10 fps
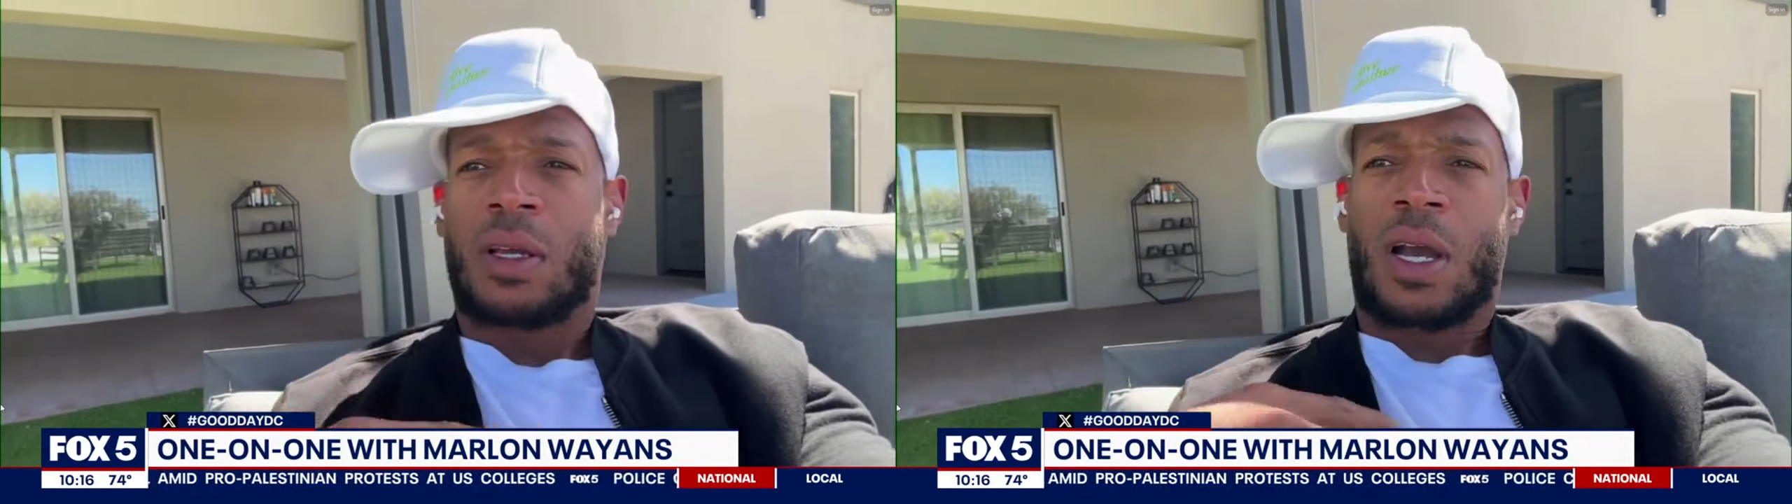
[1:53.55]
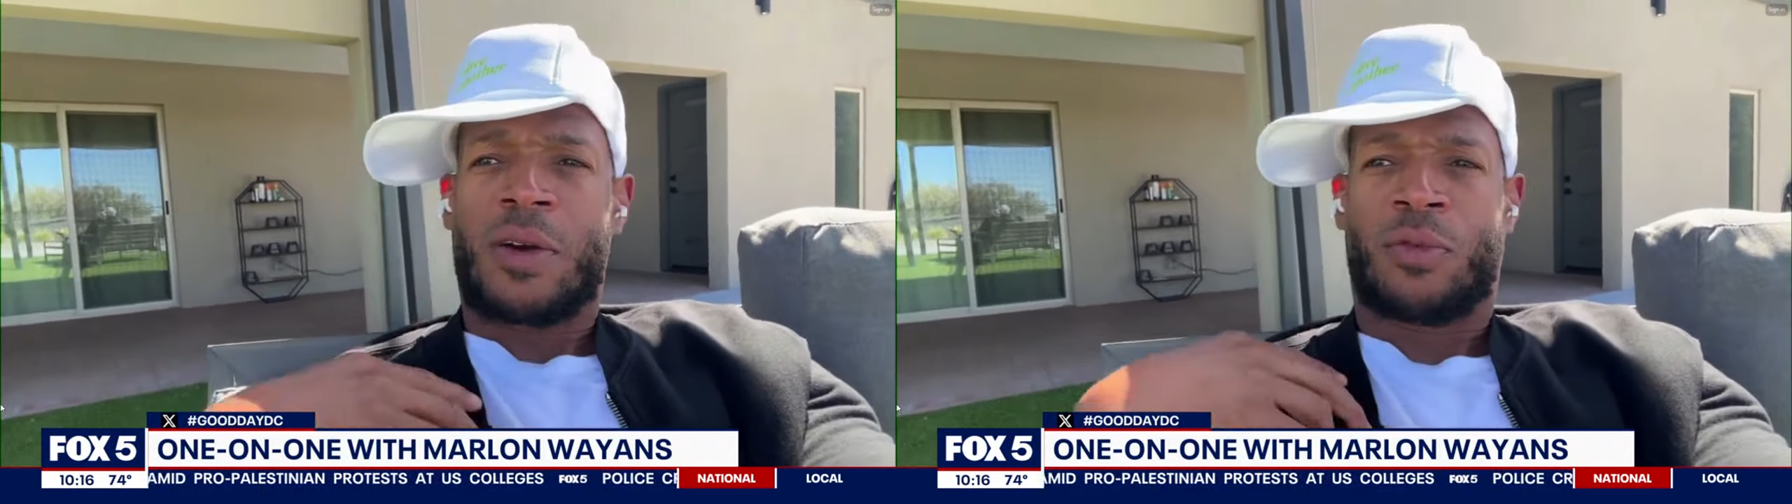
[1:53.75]

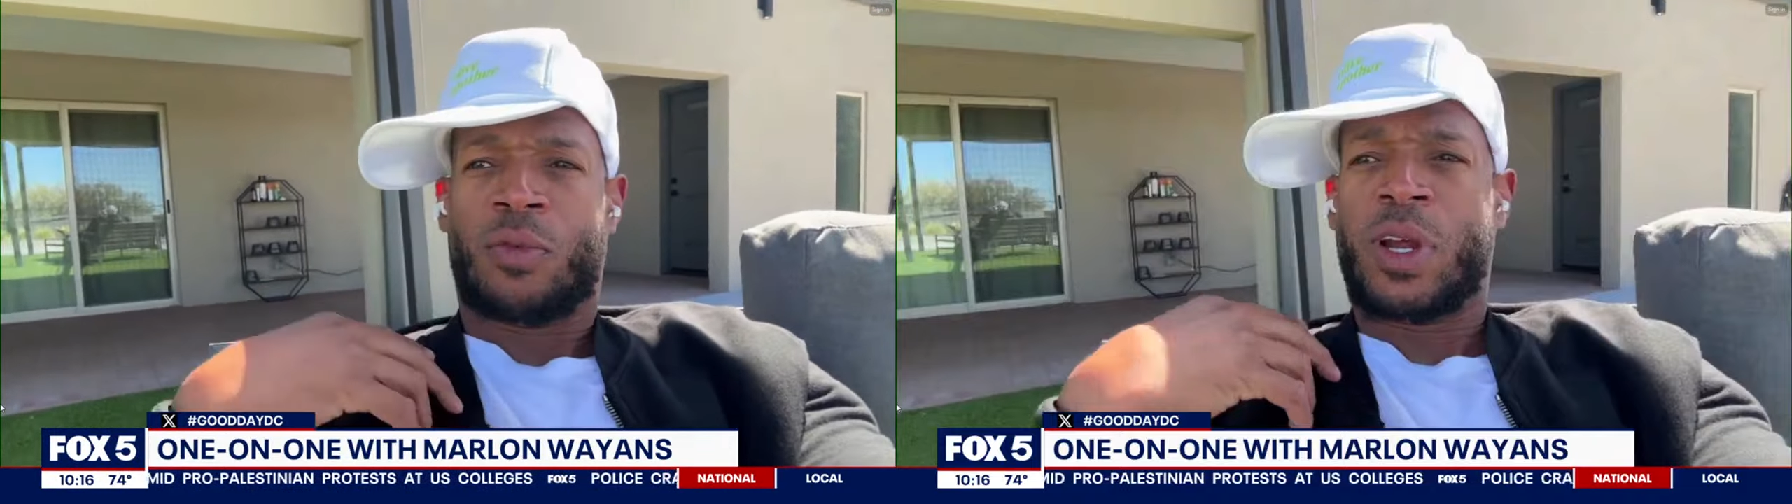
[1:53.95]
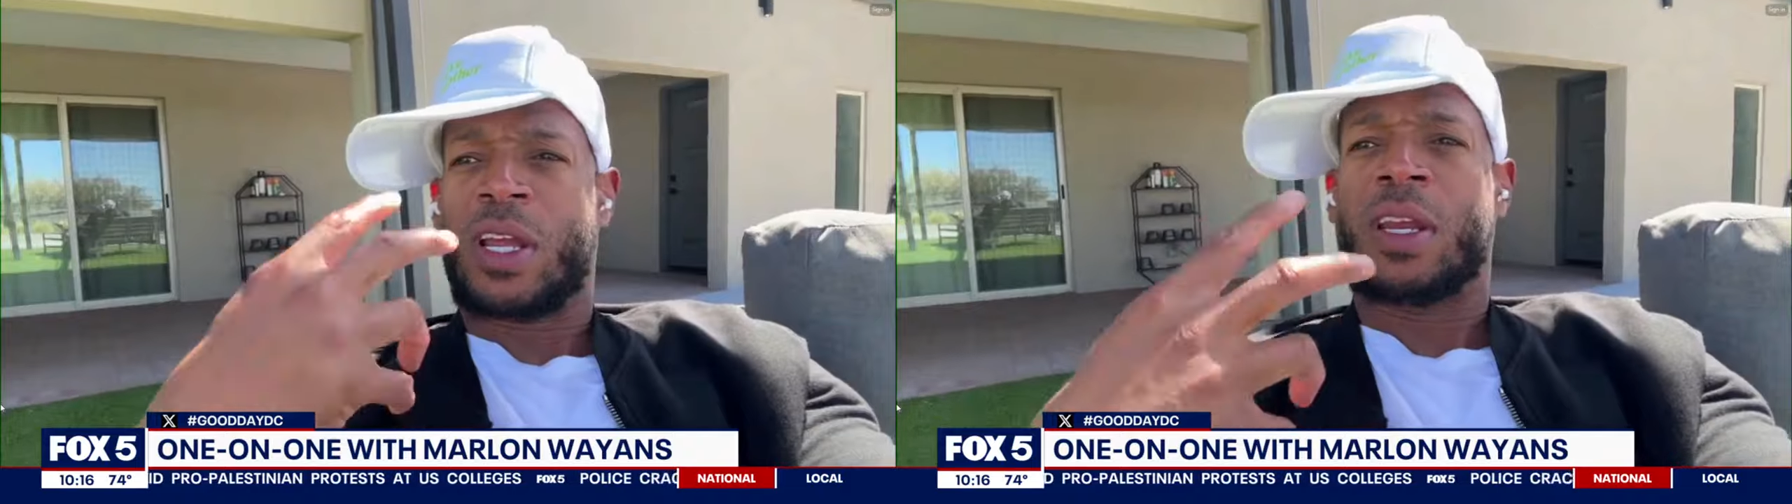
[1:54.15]
I've
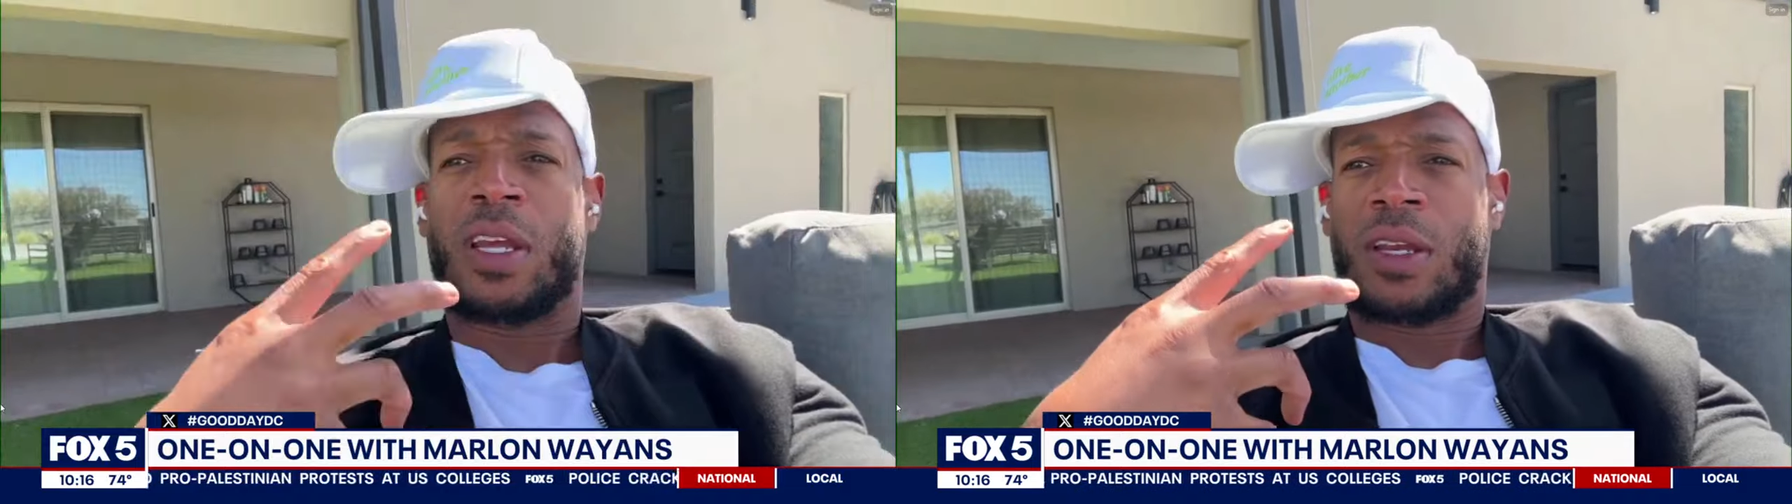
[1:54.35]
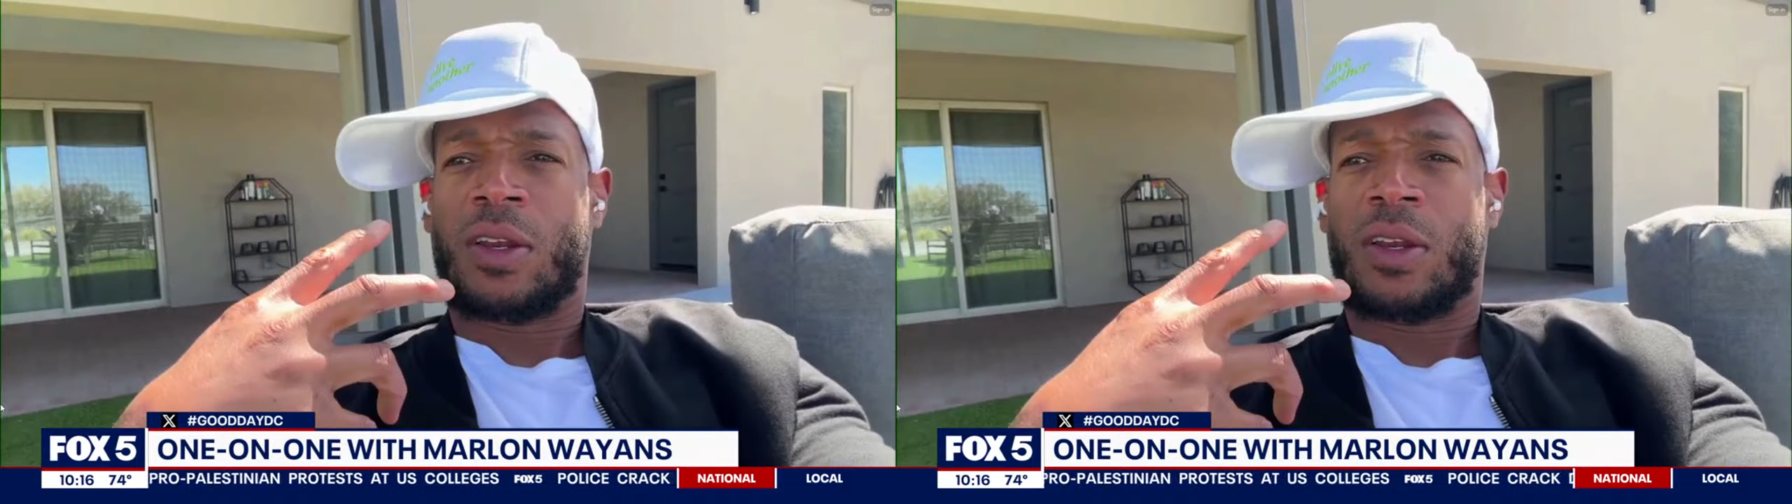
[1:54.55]
written
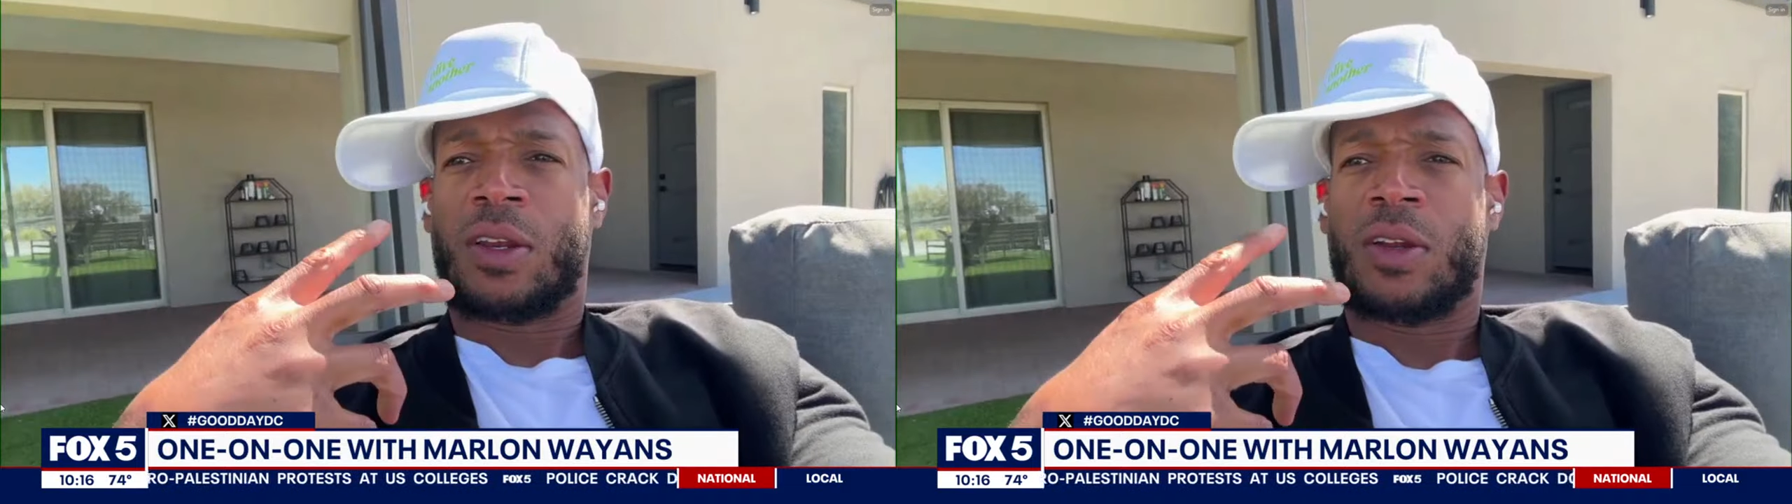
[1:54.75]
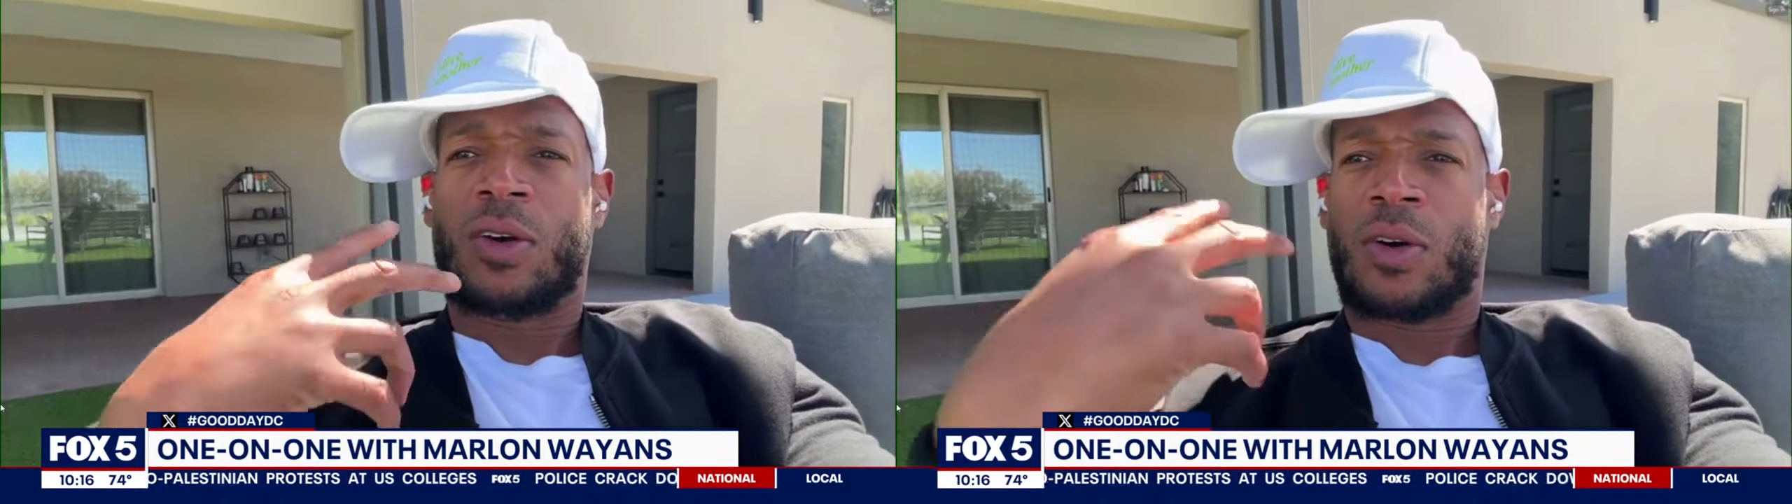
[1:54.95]
it
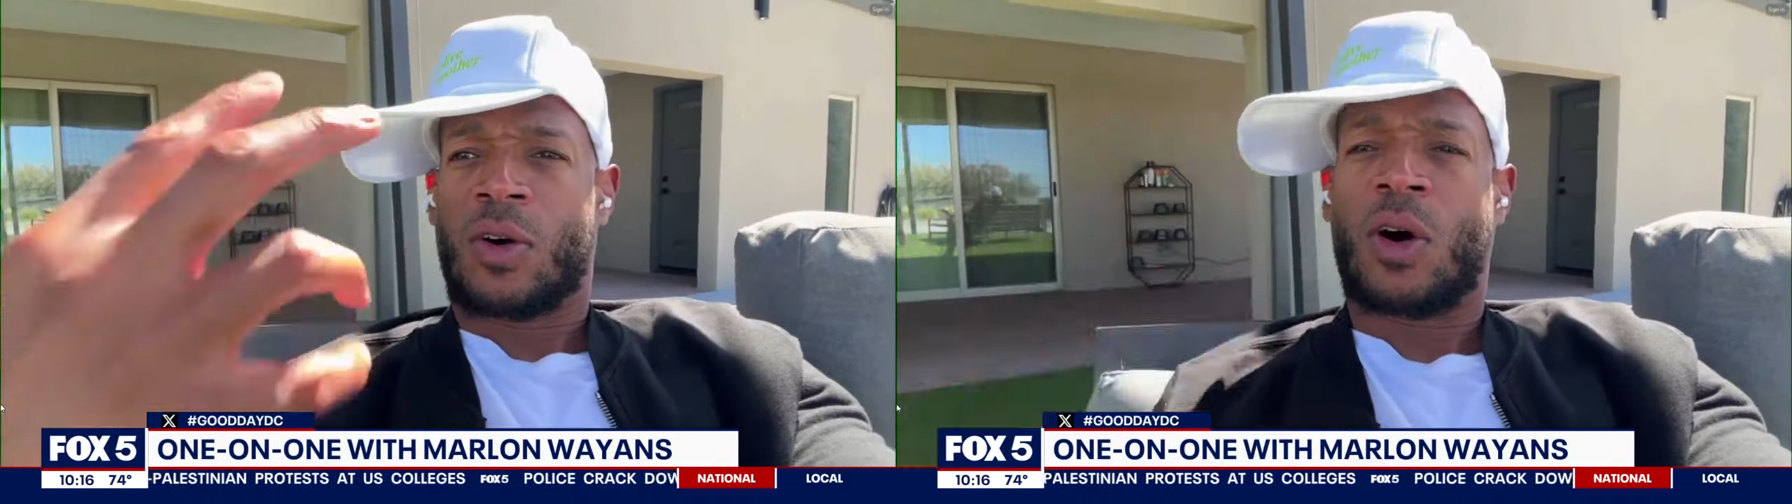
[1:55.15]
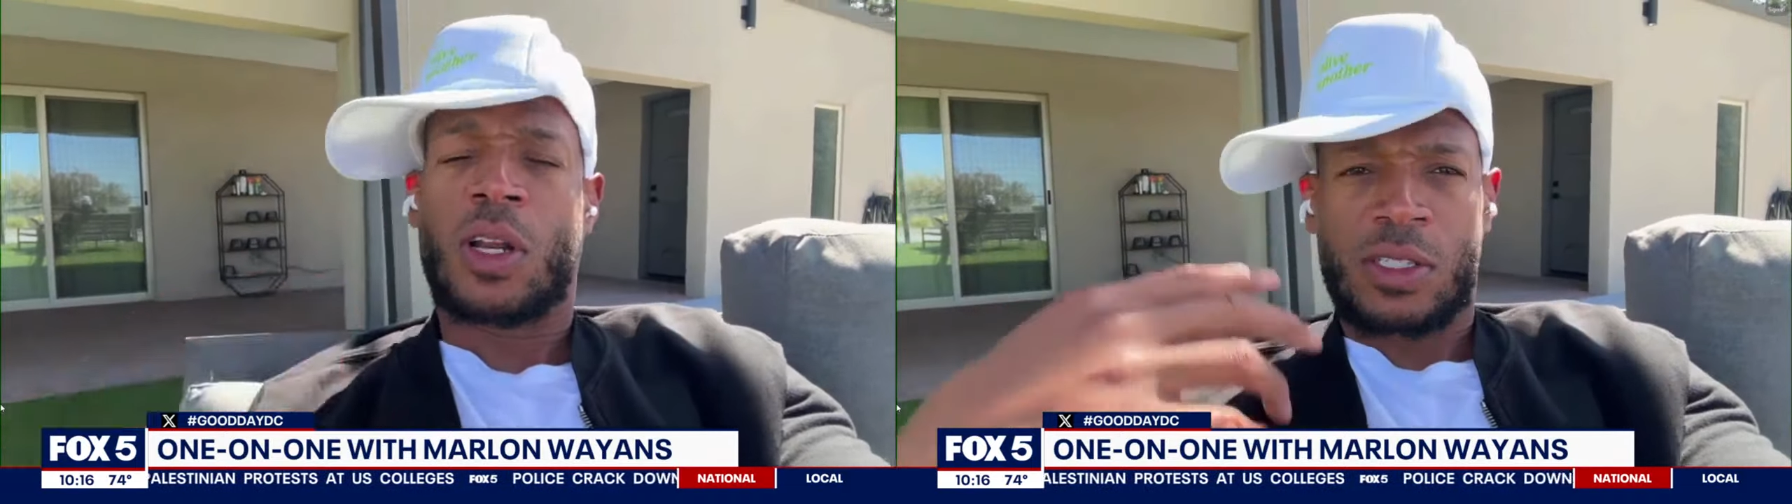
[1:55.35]
on